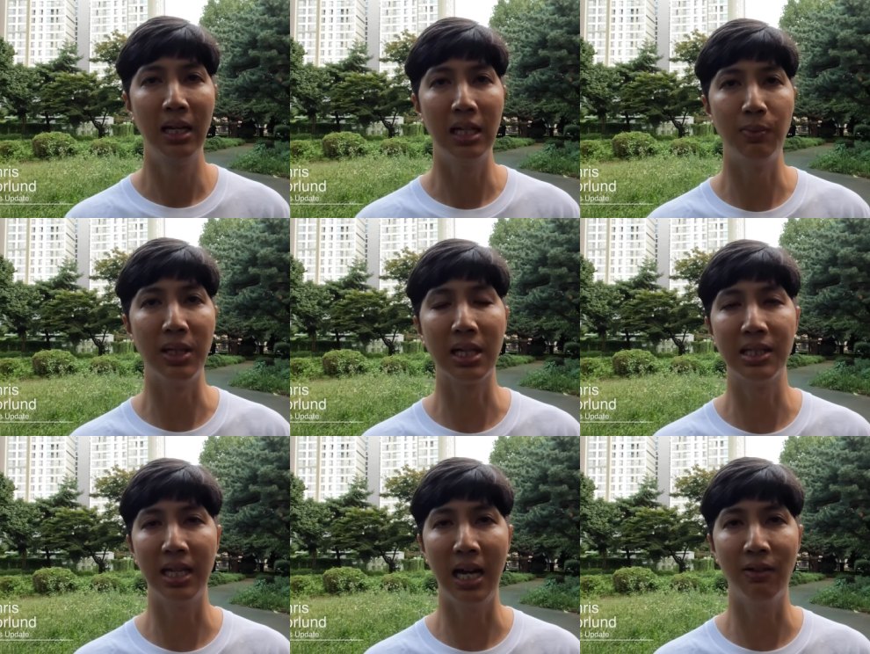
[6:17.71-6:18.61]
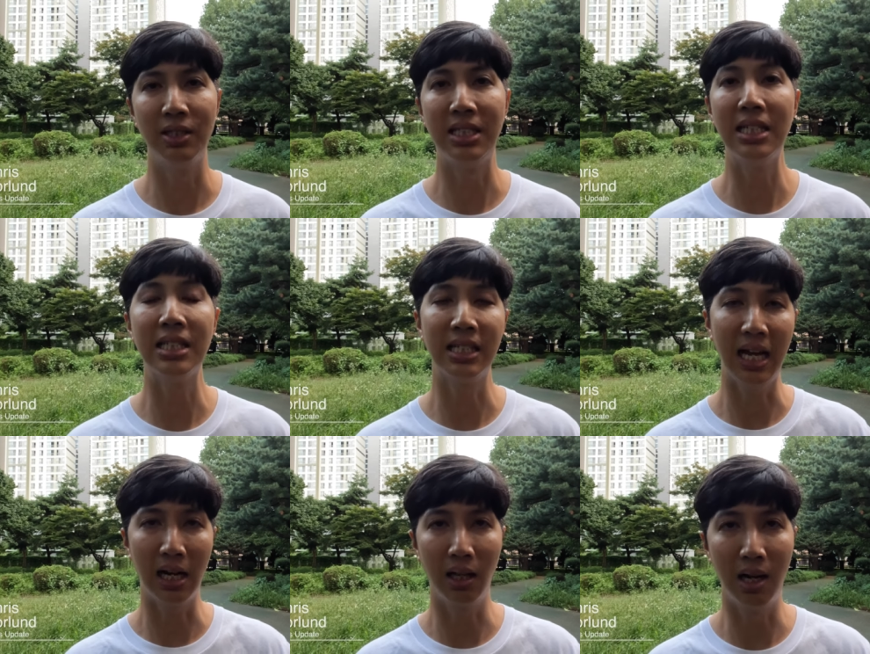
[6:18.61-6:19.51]
is because they have a decent
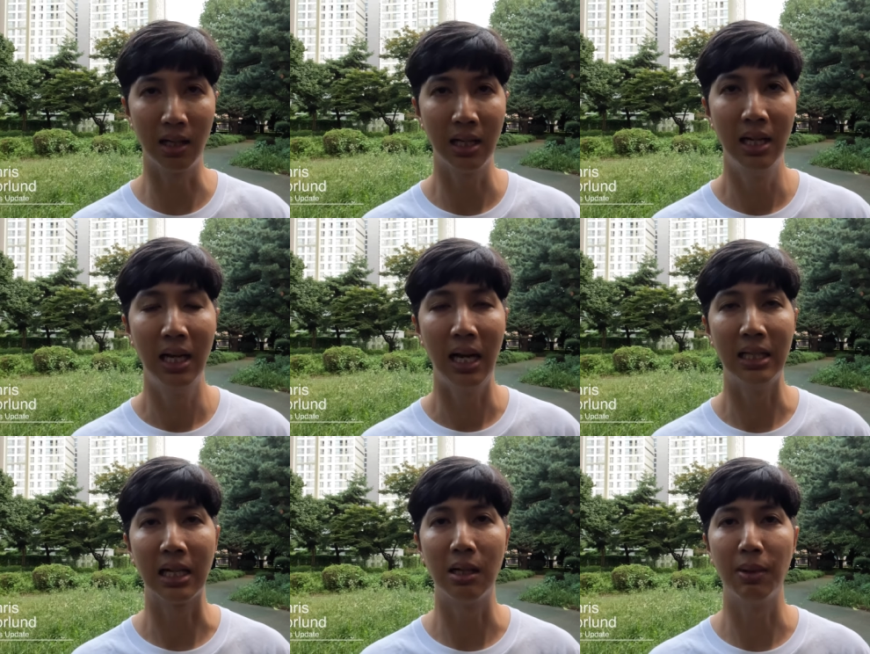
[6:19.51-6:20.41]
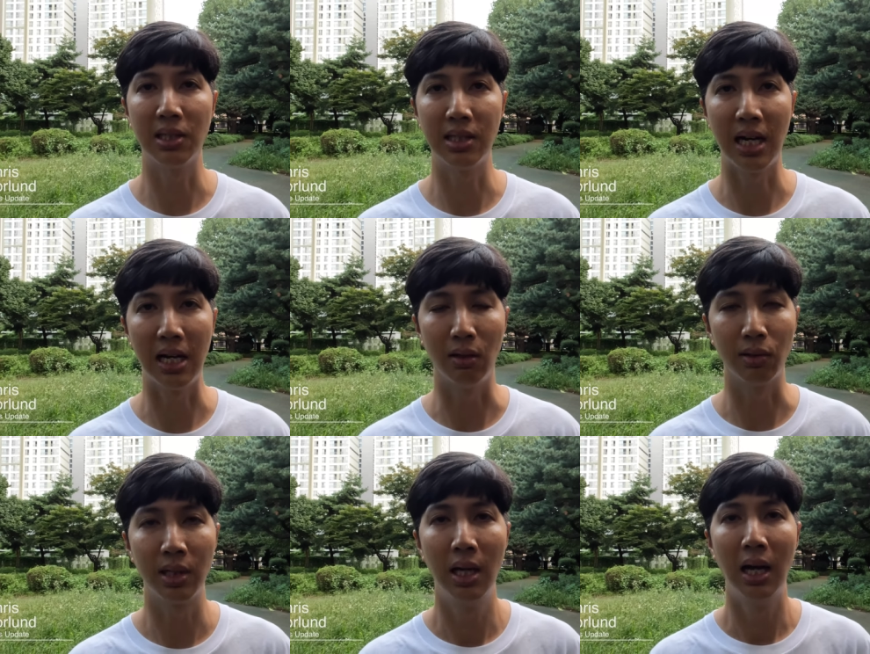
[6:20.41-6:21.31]
catalog and they got a bunch of
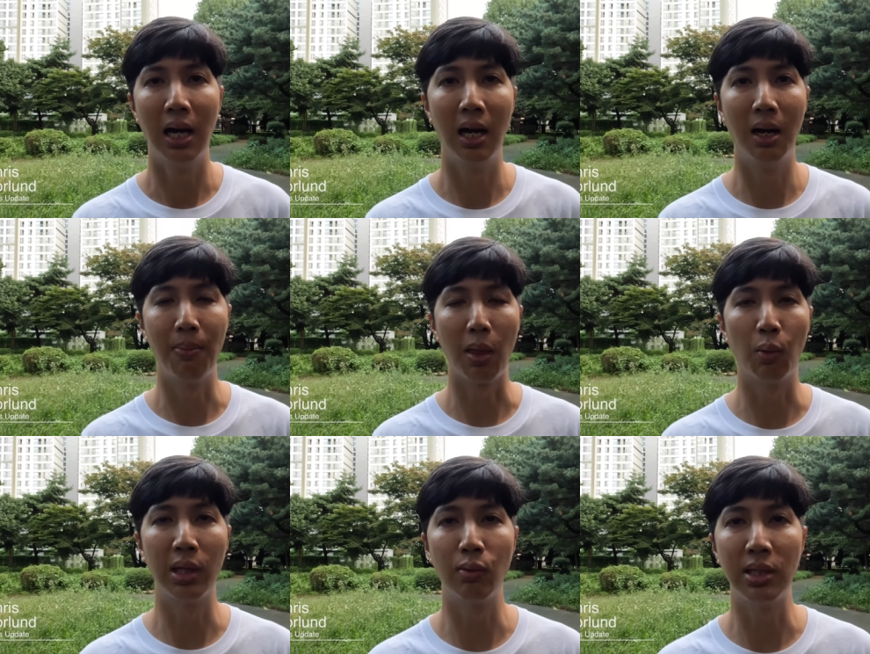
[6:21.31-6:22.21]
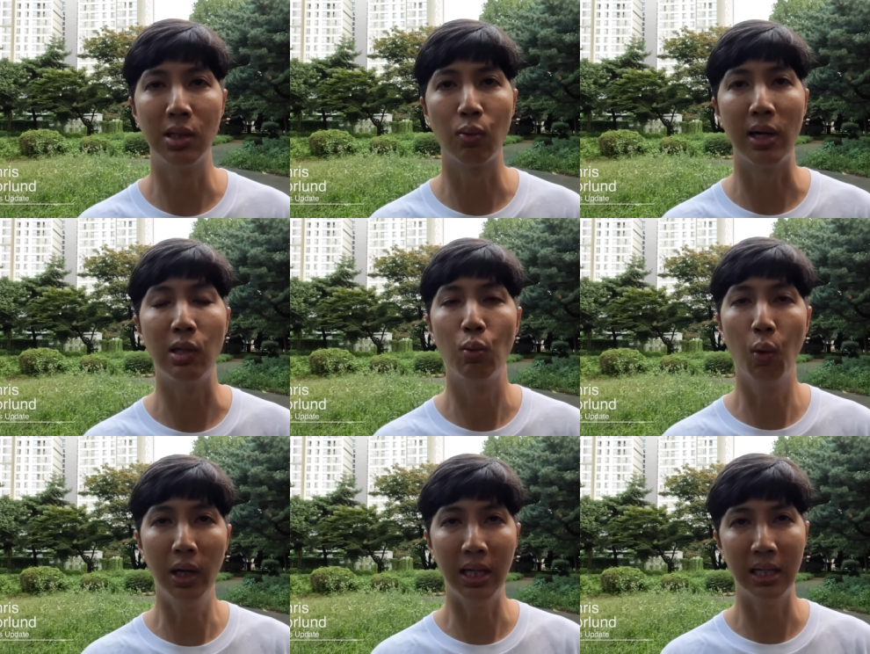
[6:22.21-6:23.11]
titles. Um, one of the reasons why you
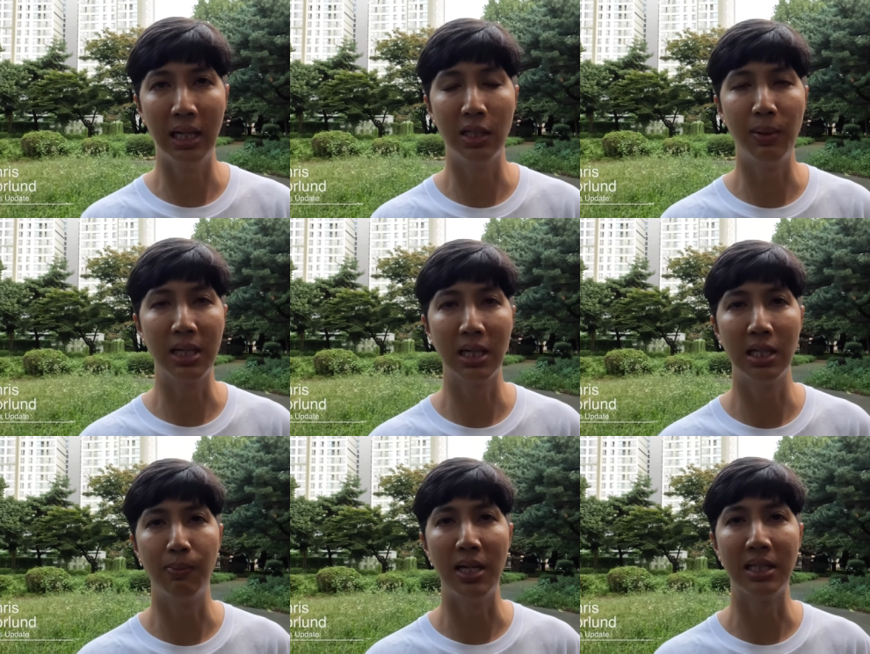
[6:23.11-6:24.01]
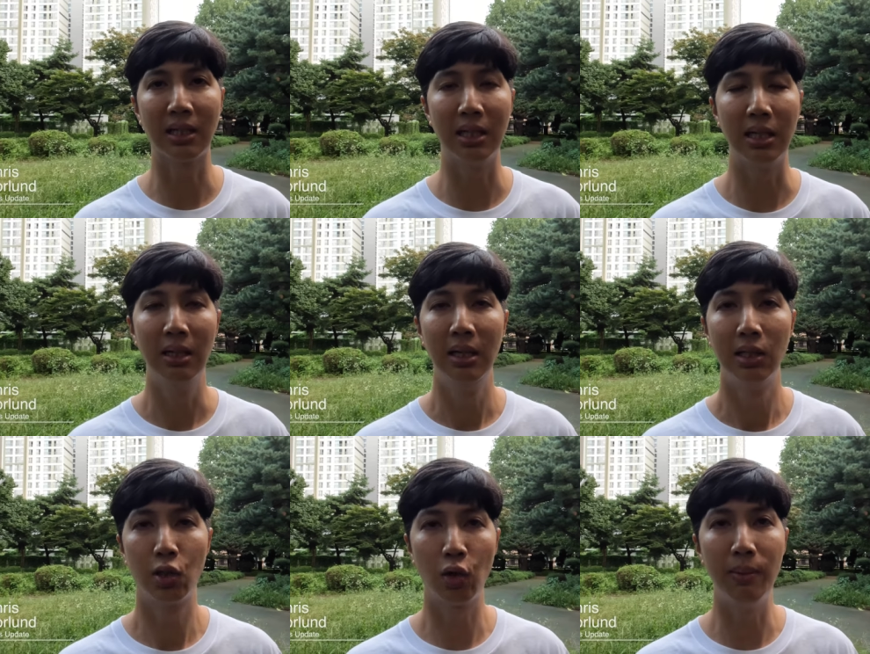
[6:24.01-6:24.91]
wouldn't is because basically
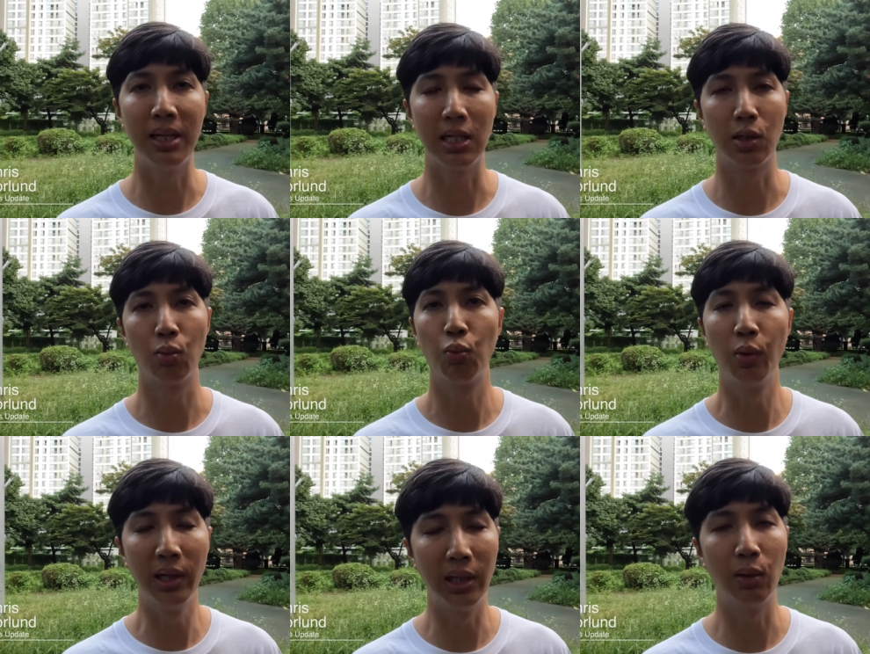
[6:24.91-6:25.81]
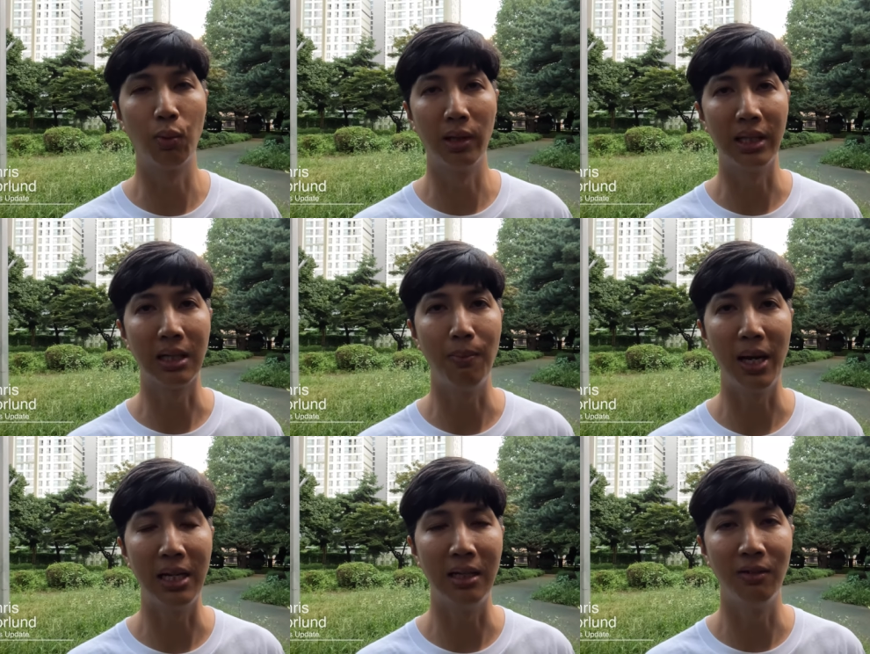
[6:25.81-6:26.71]
streaming is really really
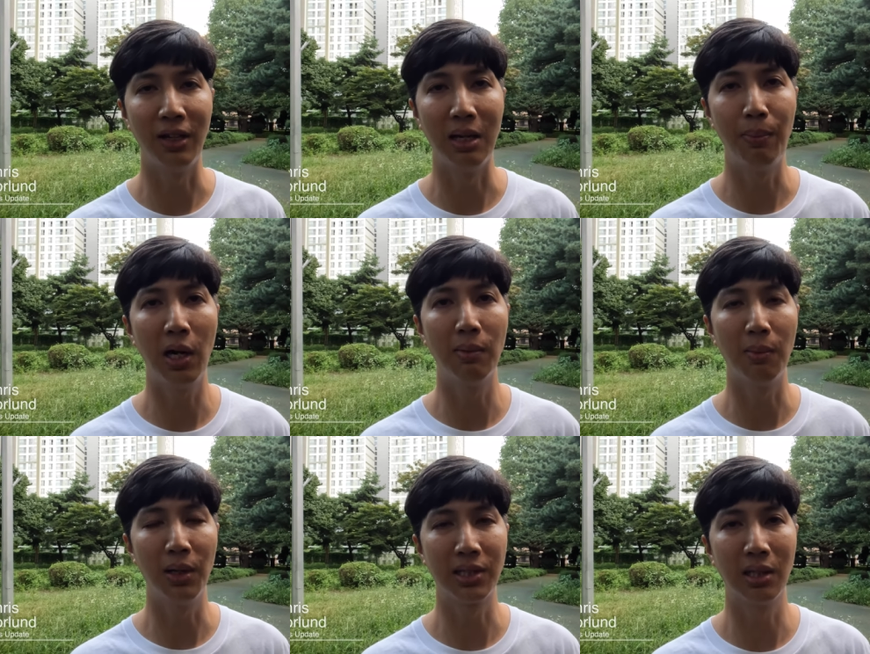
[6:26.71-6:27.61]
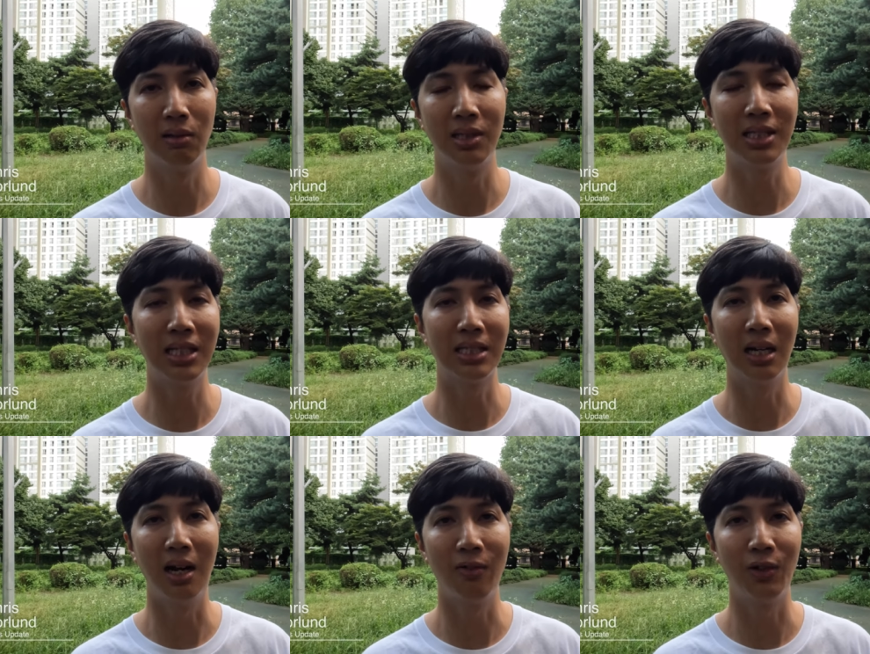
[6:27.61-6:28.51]
competitive, and Paramount Plus alone just
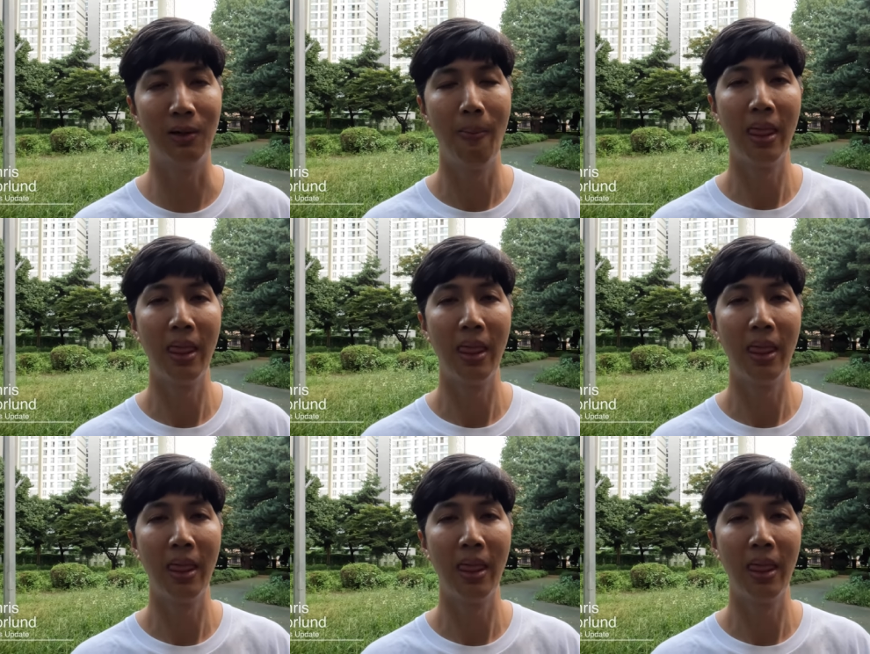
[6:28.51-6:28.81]
doesn't offer